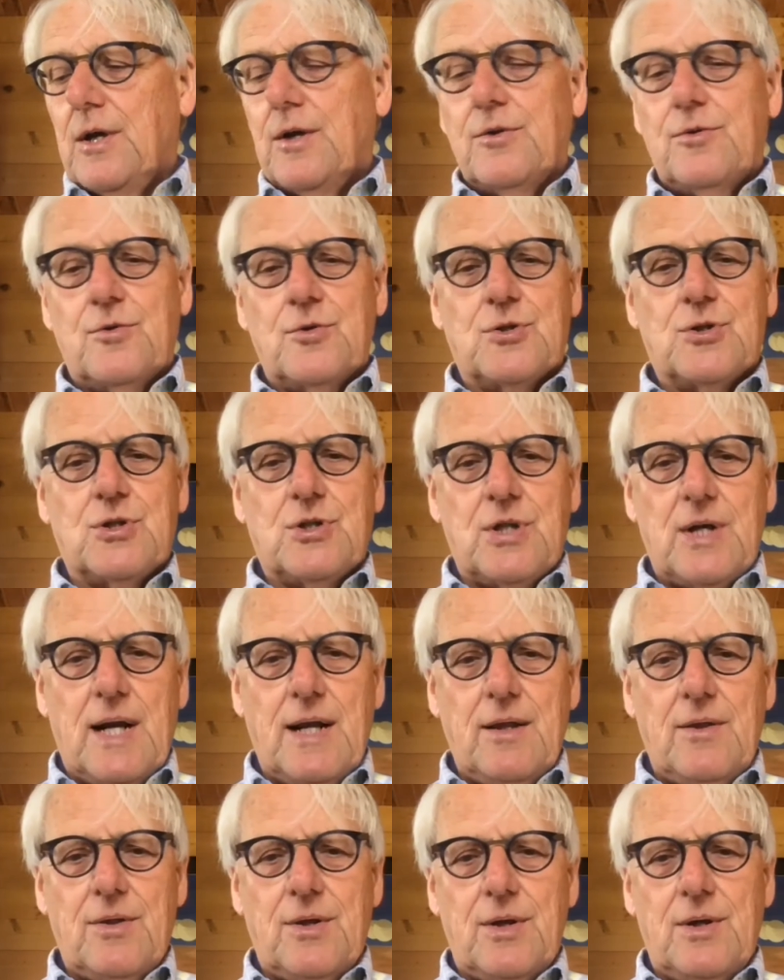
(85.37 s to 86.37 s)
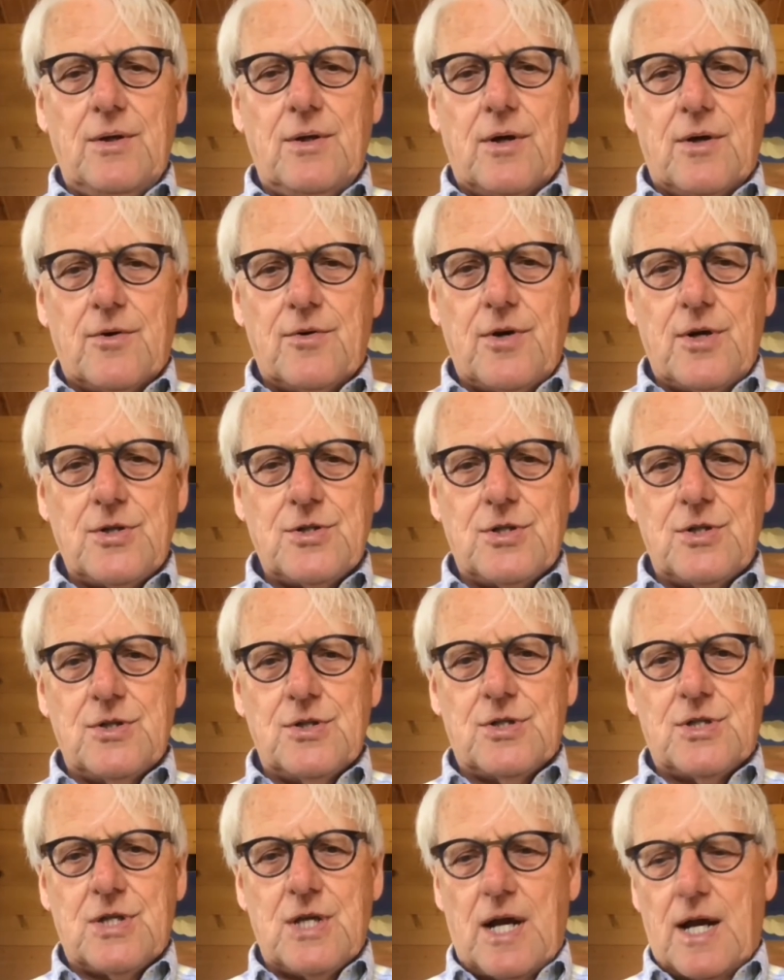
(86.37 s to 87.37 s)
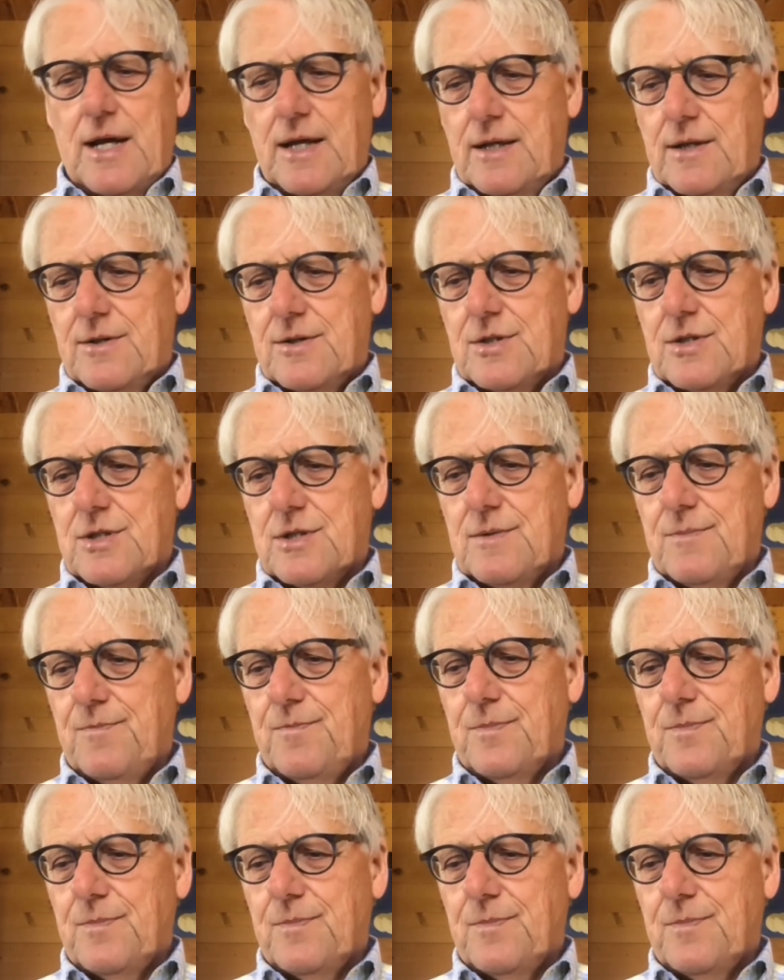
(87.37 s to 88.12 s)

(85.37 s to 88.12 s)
to strengthen Russian science.